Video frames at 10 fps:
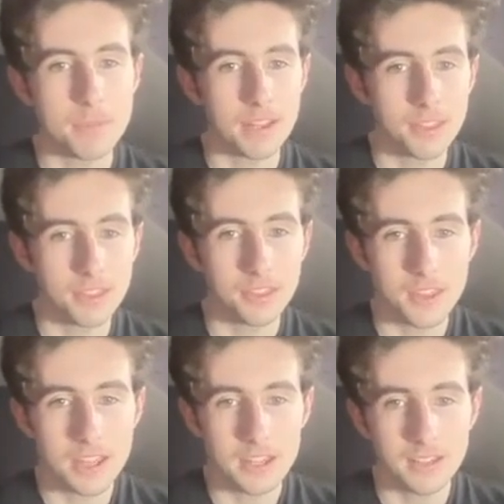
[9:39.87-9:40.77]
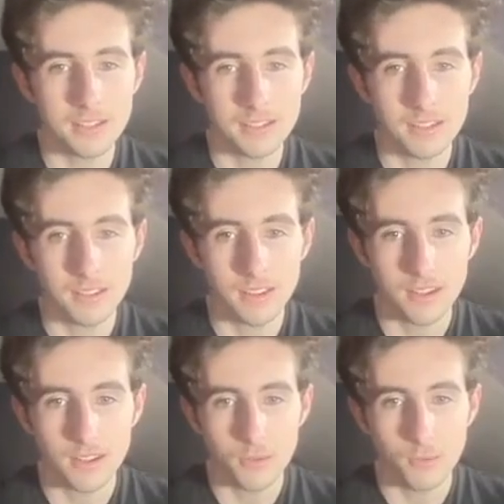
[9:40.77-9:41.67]
be a thing
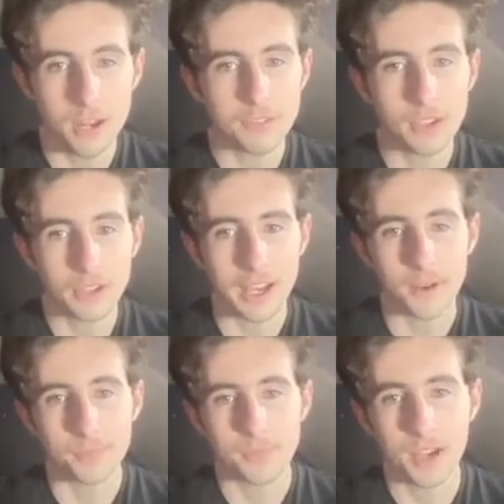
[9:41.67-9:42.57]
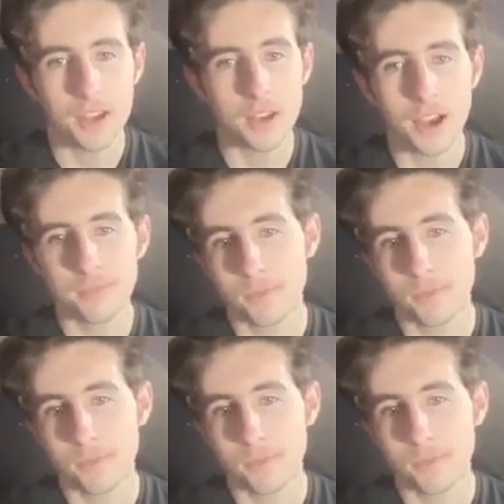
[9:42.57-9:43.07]
we'll have to look out i,